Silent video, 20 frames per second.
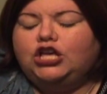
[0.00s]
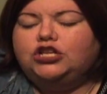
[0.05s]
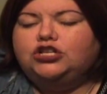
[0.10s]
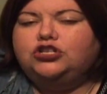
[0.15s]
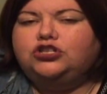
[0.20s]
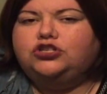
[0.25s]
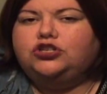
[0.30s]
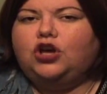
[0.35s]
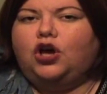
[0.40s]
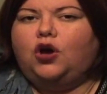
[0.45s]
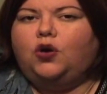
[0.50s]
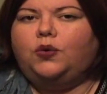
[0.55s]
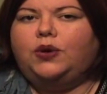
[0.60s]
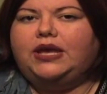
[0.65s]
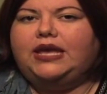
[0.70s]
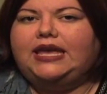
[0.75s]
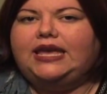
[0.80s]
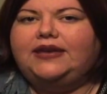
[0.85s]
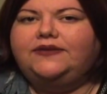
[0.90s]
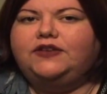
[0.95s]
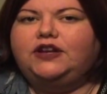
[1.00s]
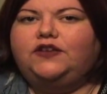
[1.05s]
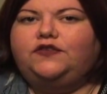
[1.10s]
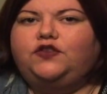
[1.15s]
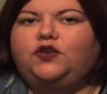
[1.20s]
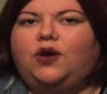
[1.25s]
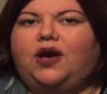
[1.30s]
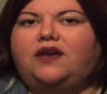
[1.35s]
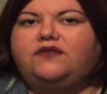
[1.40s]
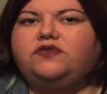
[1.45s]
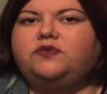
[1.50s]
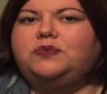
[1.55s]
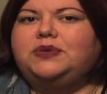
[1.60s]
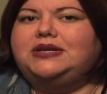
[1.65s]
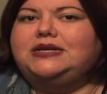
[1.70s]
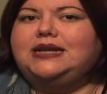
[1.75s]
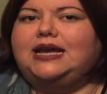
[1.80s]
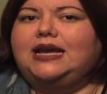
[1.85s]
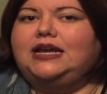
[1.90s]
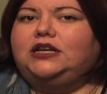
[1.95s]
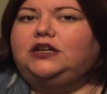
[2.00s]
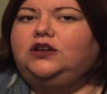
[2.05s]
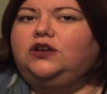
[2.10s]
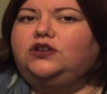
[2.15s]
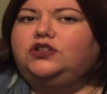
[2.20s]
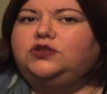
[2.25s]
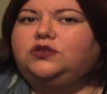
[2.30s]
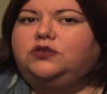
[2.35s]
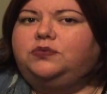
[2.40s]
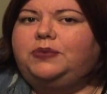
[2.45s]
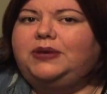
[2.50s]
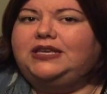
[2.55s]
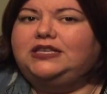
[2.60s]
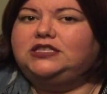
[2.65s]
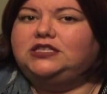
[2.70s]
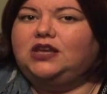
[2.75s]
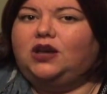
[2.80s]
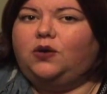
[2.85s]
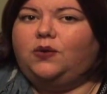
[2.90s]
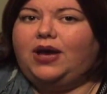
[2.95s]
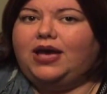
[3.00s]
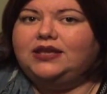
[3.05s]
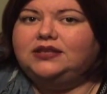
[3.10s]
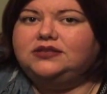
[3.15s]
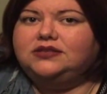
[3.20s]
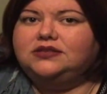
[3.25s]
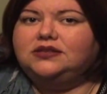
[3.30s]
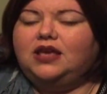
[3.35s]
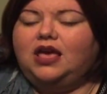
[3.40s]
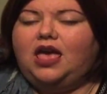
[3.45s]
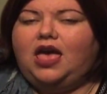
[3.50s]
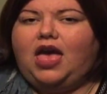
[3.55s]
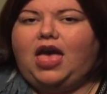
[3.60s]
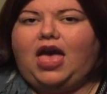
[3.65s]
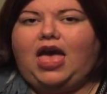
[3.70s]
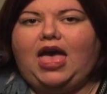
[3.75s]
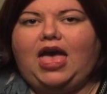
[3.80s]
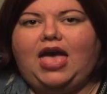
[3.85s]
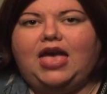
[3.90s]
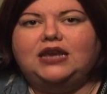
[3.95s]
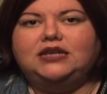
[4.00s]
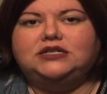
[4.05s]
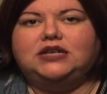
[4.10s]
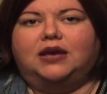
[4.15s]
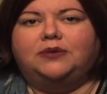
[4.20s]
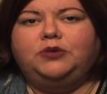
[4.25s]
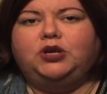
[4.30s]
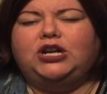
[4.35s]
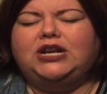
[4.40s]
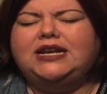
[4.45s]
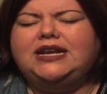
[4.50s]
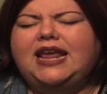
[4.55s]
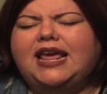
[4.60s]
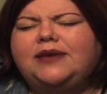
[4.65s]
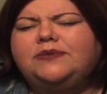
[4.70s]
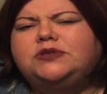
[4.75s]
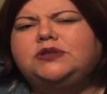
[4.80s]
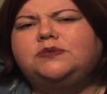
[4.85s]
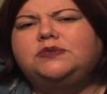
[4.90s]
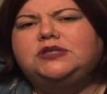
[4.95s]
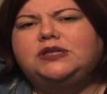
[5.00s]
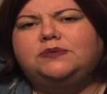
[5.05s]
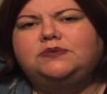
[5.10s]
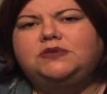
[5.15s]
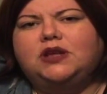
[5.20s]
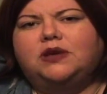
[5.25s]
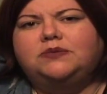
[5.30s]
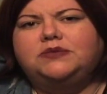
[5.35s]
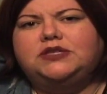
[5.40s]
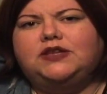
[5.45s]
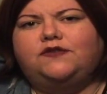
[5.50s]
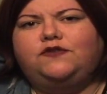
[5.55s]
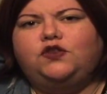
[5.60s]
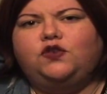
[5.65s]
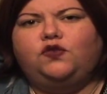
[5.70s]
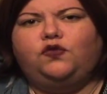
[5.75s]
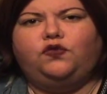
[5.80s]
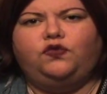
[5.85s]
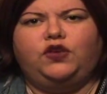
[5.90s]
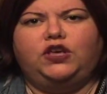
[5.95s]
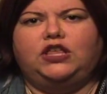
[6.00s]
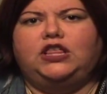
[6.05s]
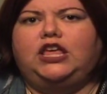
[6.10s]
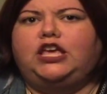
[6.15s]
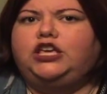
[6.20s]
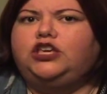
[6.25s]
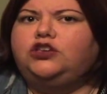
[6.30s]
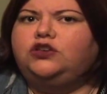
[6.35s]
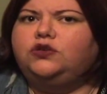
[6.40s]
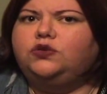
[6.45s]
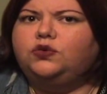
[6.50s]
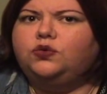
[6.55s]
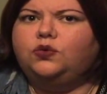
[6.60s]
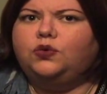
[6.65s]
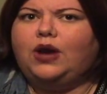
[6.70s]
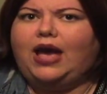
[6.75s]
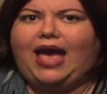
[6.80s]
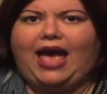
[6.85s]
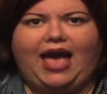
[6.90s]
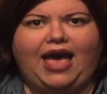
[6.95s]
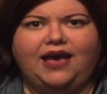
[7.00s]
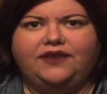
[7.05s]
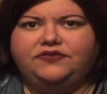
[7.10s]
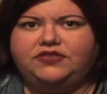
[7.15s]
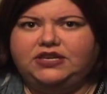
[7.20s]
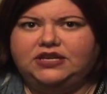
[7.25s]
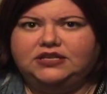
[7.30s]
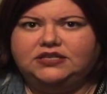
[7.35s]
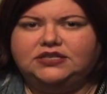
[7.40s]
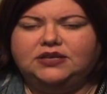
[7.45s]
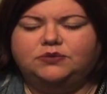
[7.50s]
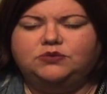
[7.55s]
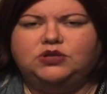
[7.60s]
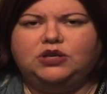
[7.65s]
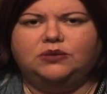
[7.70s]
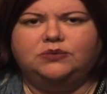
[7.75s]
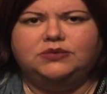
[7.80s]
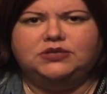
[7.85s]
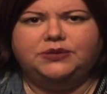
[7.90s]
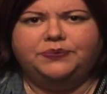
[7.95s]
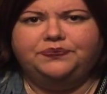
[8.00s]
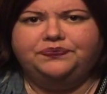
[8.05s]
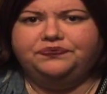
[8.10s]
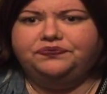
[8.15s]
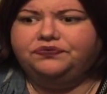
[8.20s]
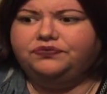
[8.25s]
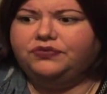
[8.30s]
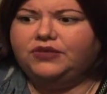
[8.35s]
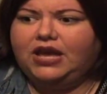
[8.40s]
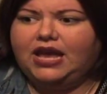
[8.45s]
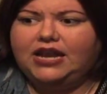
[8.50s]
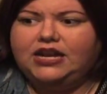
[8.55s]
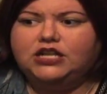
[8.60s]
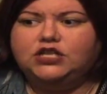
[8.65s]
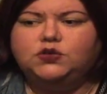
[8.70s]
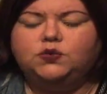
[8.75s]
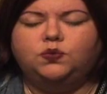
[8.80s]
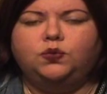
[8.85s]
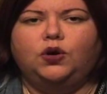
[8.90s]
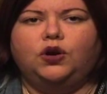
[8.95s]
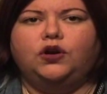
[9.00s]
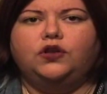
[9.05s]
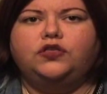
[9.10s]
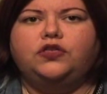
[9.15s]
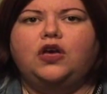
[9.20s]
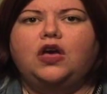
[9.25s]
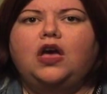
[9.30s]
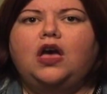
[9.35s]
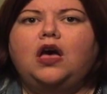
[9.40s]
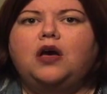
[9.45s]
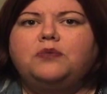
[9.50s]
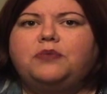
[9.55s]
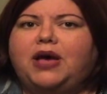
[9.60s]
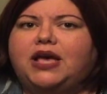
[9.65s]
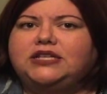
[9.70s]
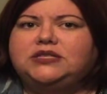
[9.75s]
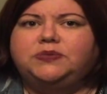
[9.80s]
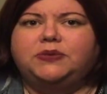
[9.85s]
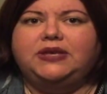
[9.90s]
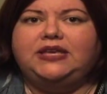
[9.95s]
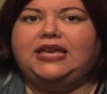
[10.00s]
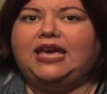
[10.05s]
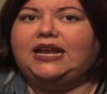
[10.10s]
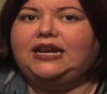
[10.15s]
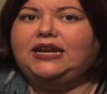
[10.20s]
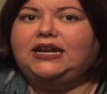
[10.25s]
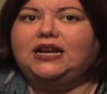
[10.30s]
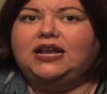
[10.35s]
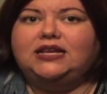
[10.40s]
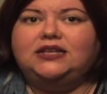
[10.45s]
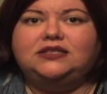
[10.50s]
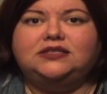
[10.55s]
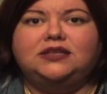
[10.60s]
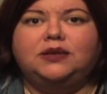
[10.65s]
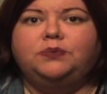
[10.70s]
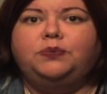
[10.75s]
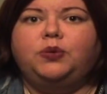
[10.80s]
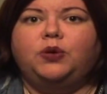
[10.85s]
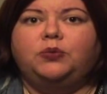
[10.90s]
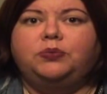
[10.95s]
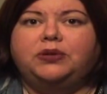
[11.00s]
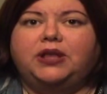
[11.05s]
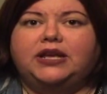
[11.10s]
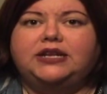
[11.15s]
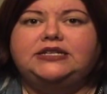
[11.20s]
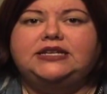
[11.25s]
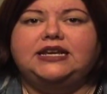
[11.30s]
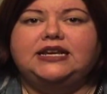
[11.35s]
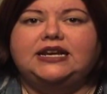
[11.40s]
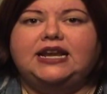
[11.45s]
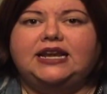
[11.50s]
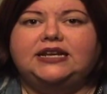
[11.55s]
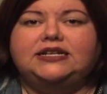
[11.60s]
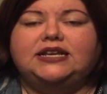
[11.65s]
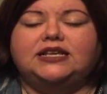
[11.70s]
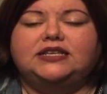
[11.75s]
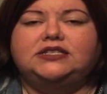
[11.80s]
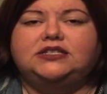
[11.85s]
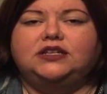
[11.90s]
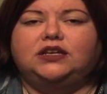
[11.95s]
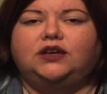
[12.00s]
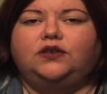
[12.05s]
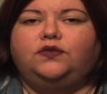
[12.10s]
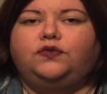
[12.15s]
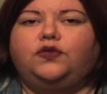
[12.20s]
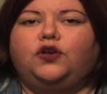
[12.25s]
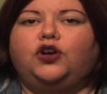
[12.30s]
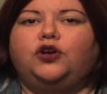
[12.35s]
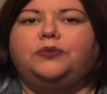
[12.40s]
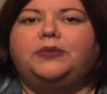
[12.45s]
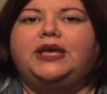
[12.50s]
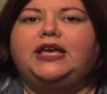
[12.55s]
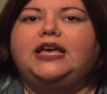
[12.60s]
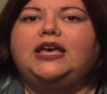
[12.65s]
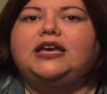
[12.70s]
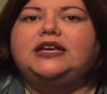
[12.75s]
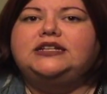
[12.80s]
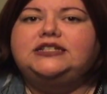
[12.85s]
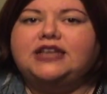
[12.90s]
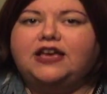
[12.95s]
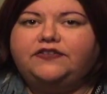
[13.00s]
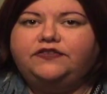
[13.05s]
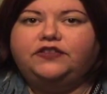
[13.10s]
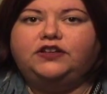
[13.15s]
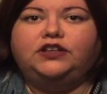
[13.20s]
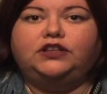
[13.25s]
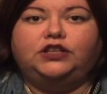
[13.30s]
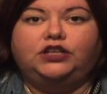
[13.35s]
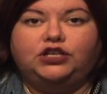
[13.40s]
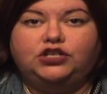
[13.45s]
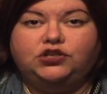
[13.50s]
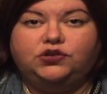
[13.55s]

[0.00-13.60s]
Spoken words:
So even if you haven't been diagnosed with PCOS, and I'm going to name some symptoms, if you feel like you have these symptoms and it's worth possibly getting a simple blood DNA test to confirm, definitely